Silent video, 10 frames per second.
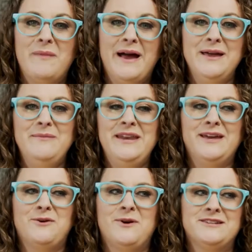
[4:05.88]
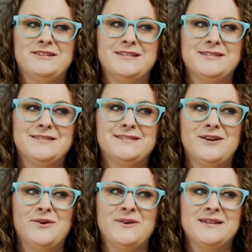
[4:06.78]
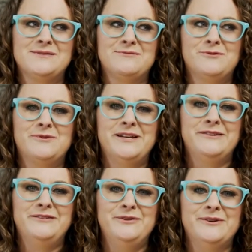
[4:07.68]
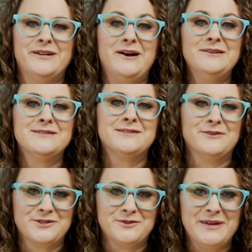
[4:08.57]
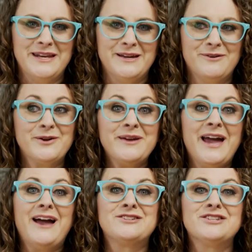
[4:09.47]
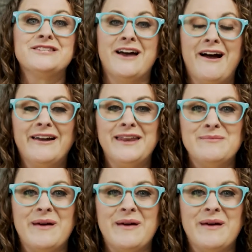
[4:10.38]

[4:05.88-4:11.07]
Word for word: my immediate question is always, well, what are you doing on social media? What are we actually talking